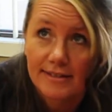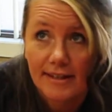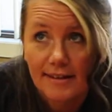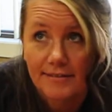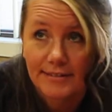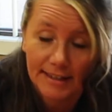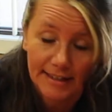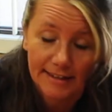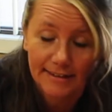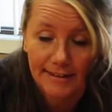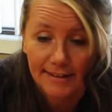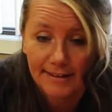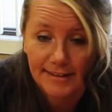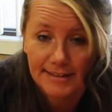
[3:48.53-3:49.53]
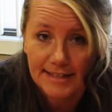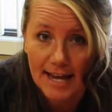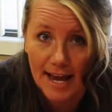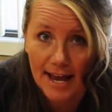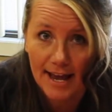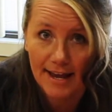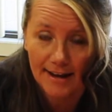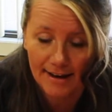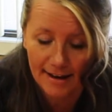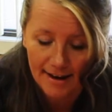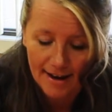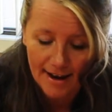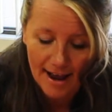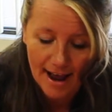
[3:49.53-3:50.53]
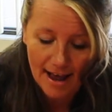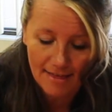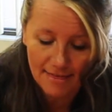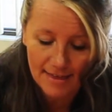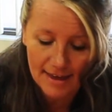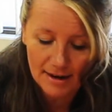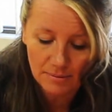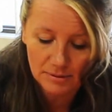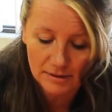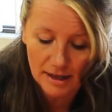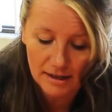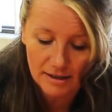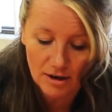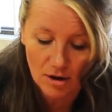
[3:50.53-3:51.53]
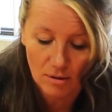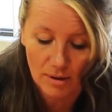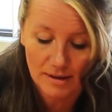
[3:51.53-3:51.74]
7, 8, 9, 10, and then I would let it go.